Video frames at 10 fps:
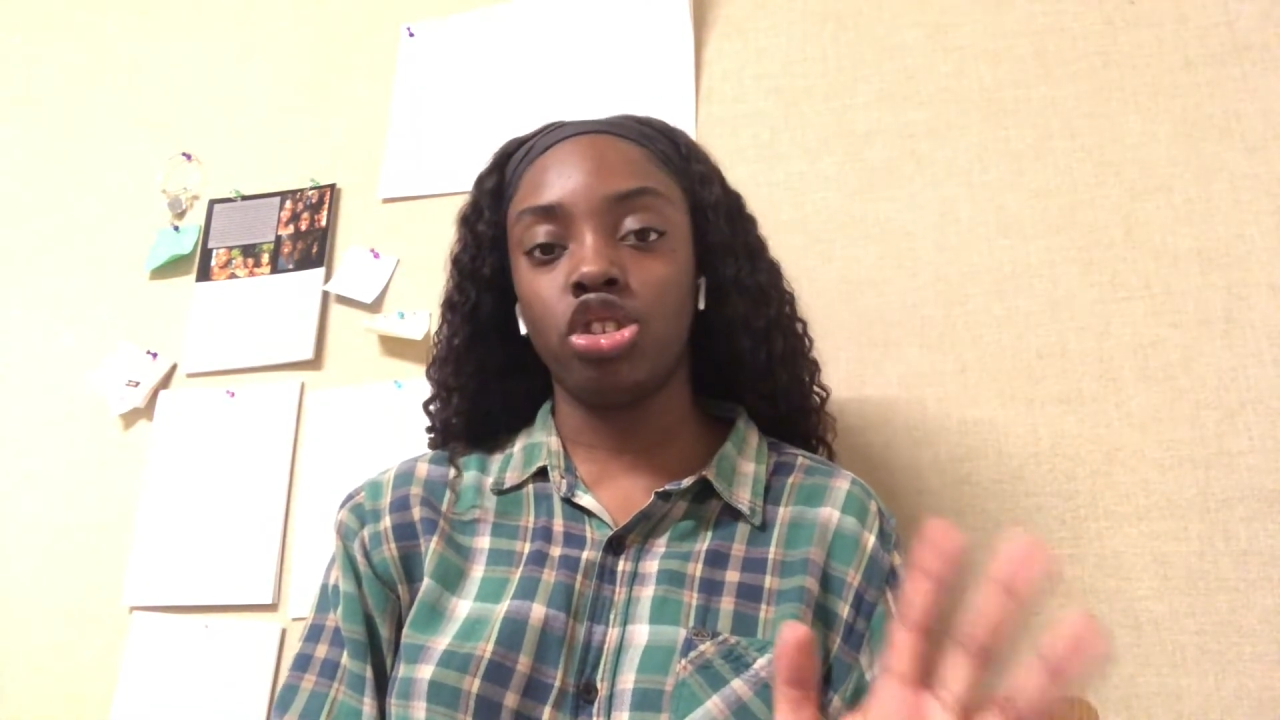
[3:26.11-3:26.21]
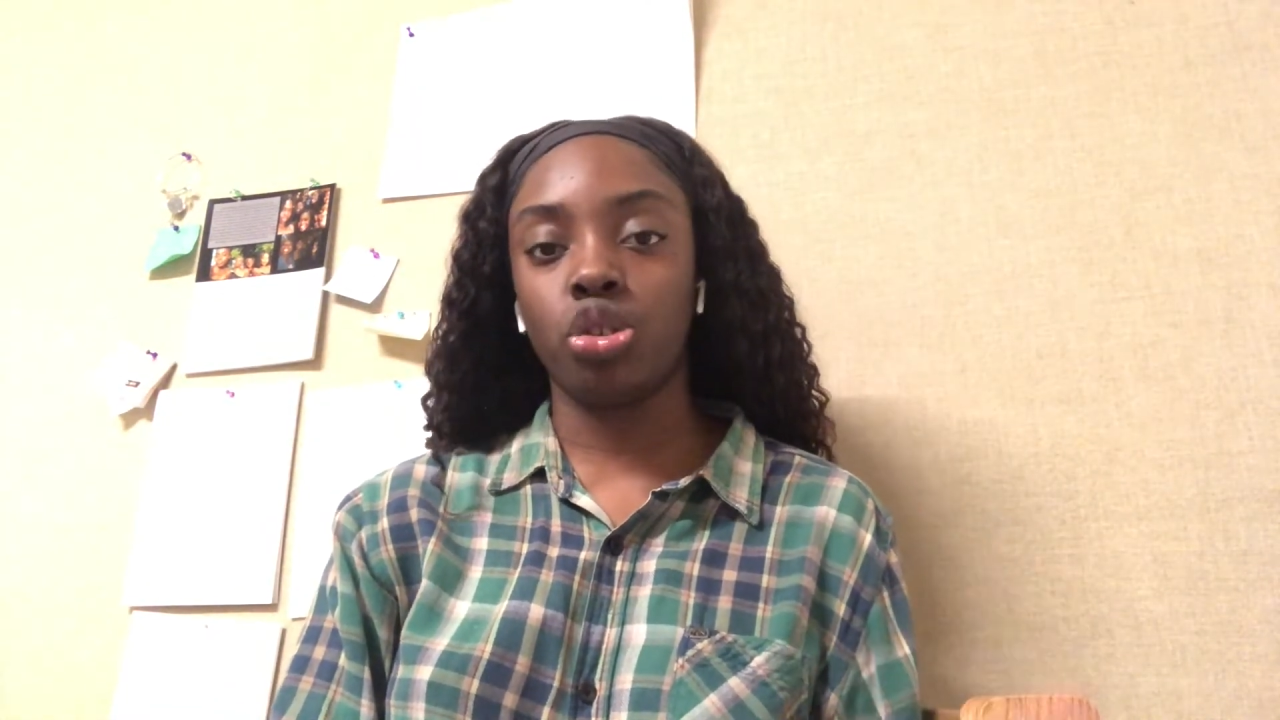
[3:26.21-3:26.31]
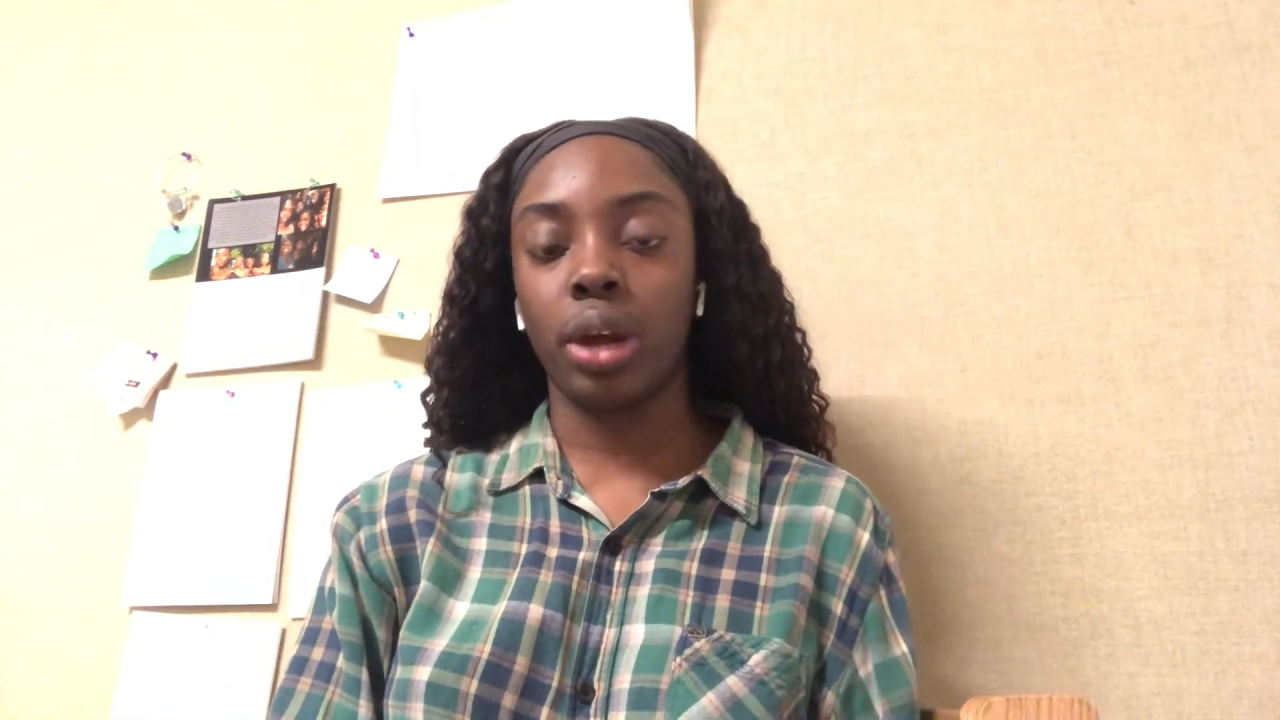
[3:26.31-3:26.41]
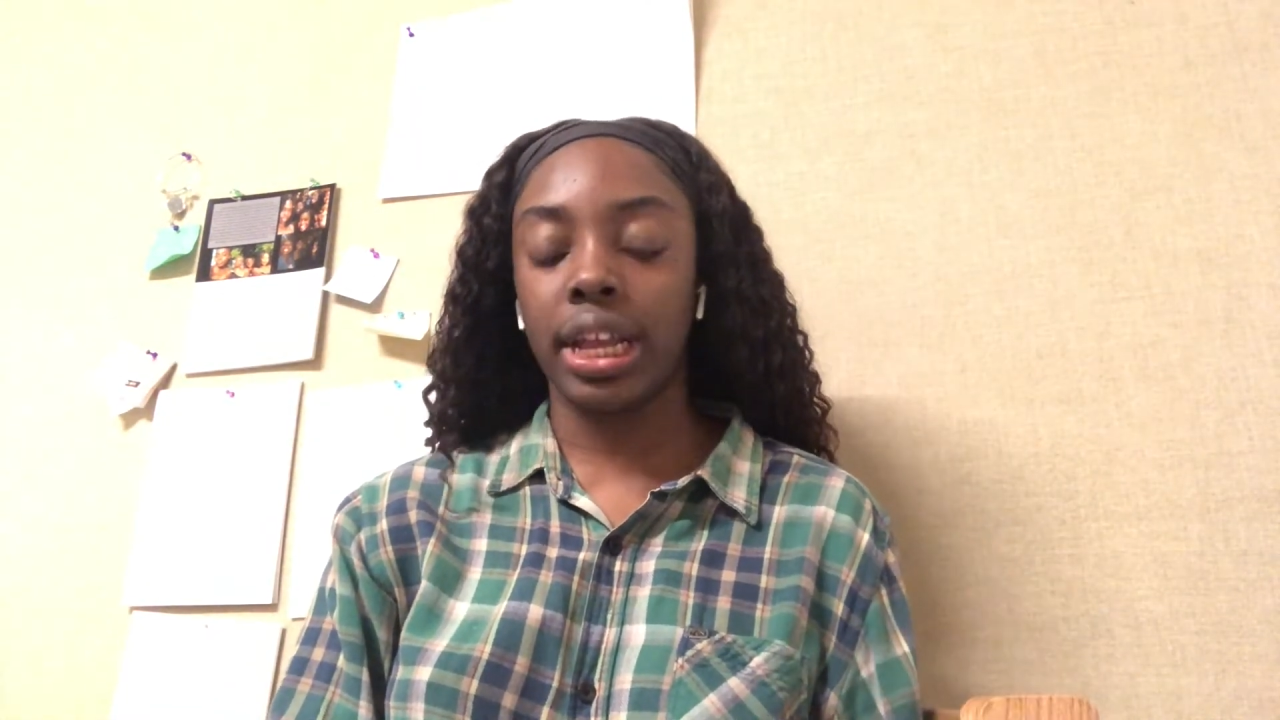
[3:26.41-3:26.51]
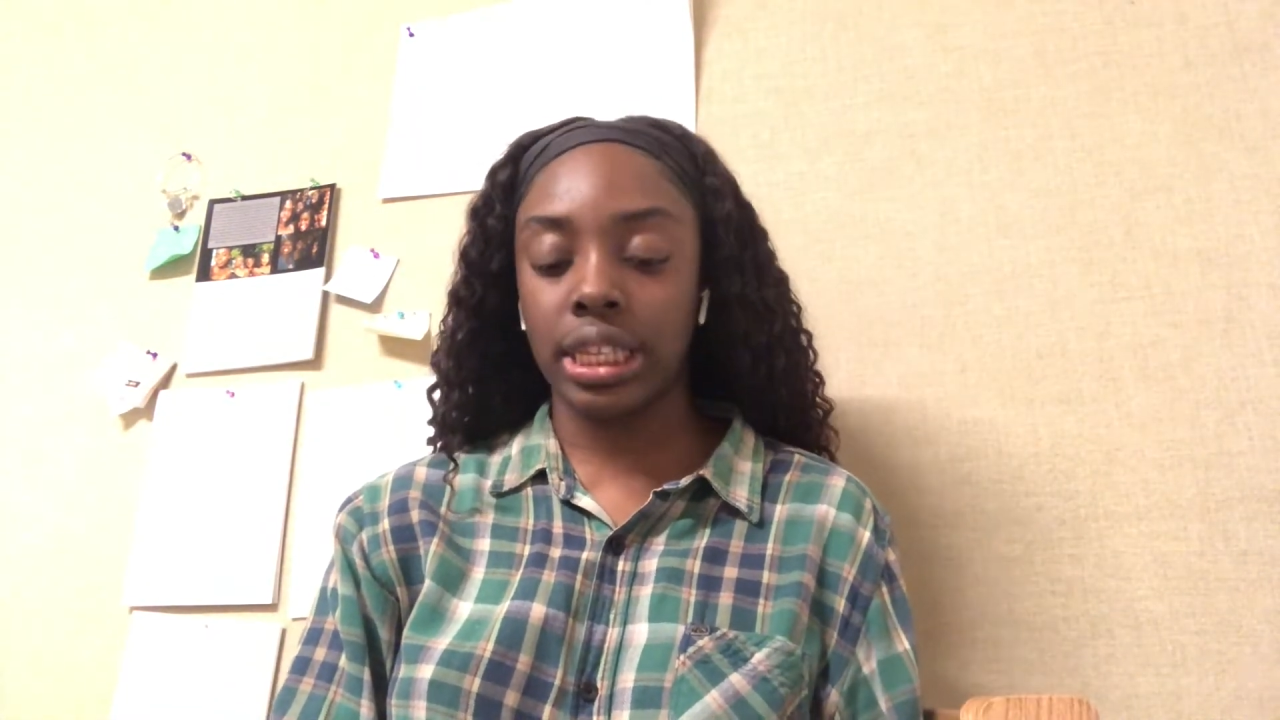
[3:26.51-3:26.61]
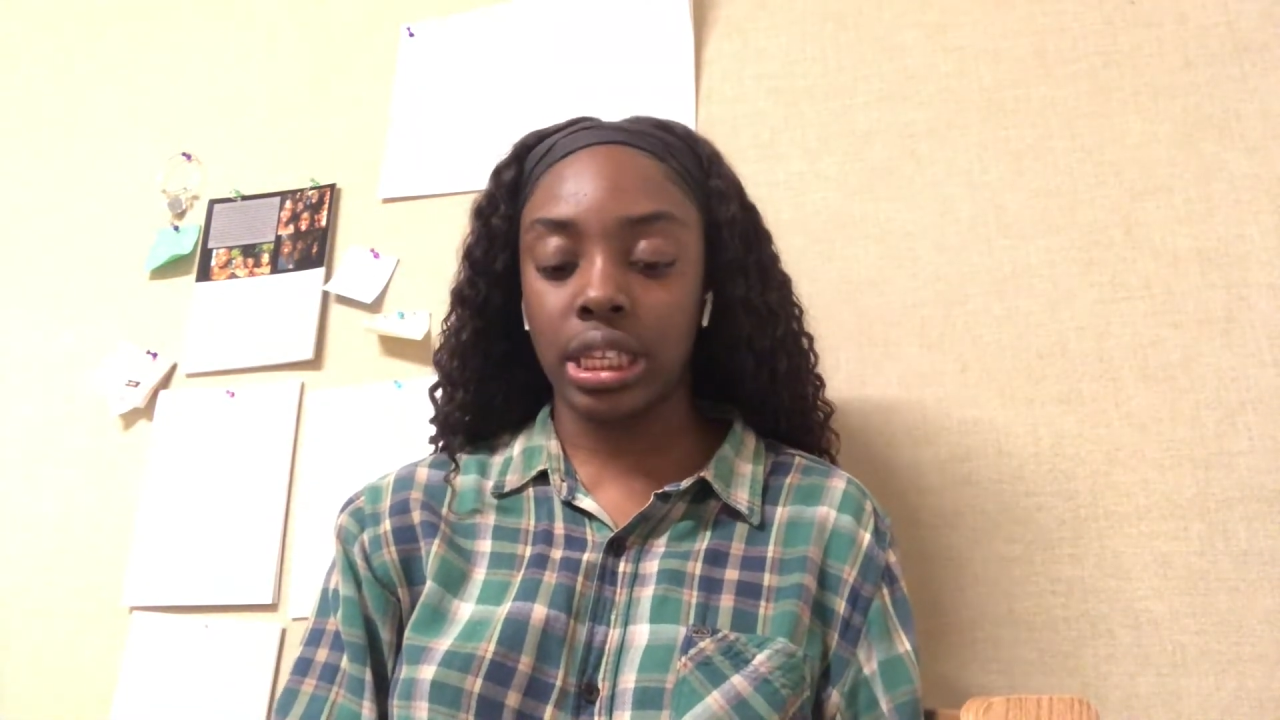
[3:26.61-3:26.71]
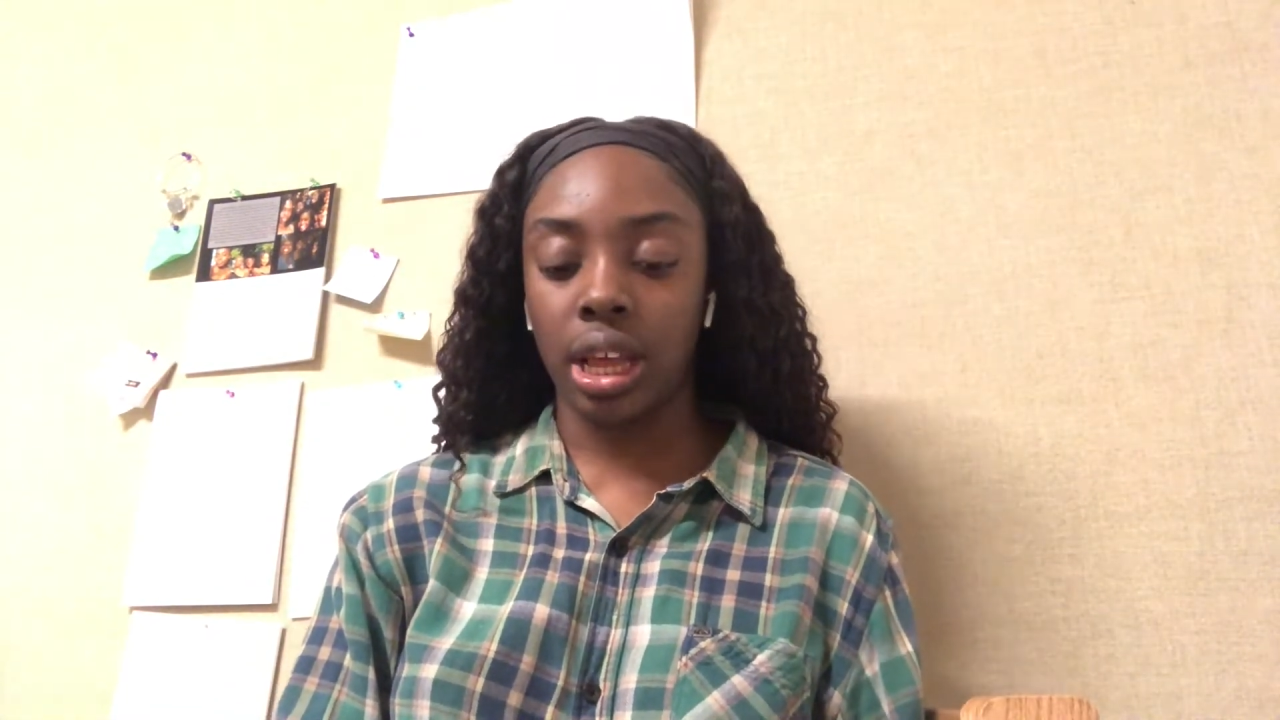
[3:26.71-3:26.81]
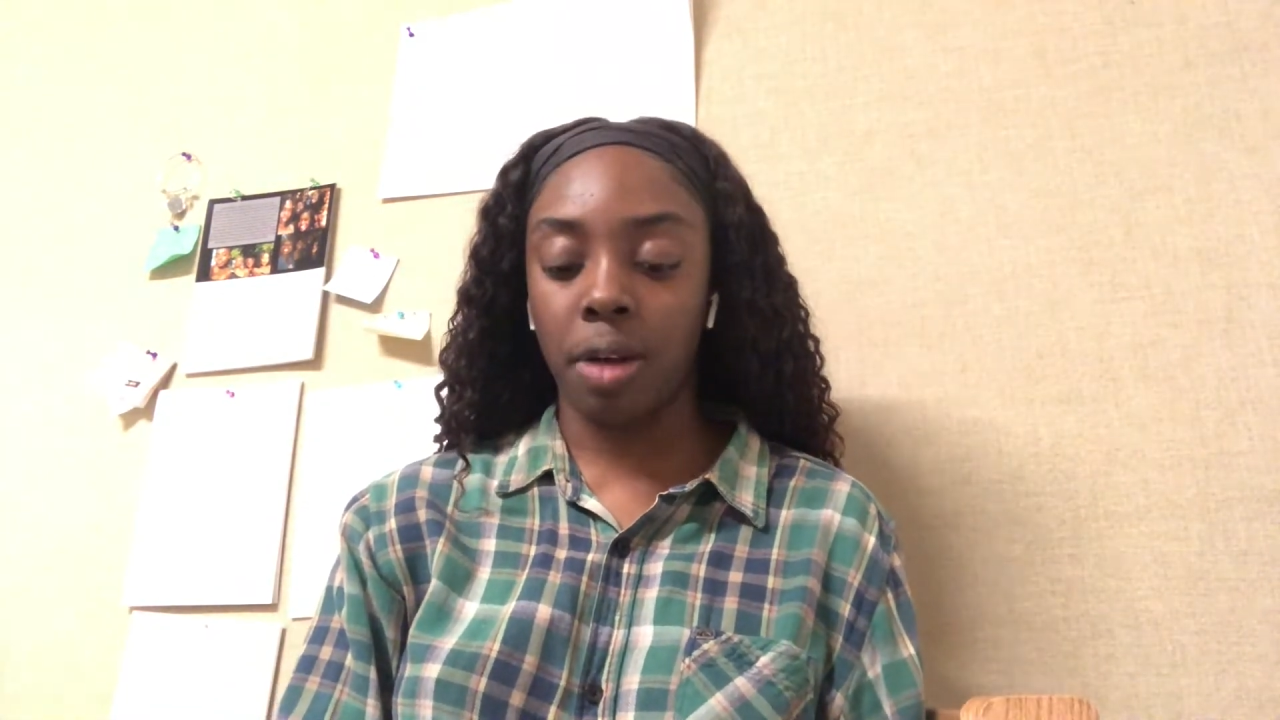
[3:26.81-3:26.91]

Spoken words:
traits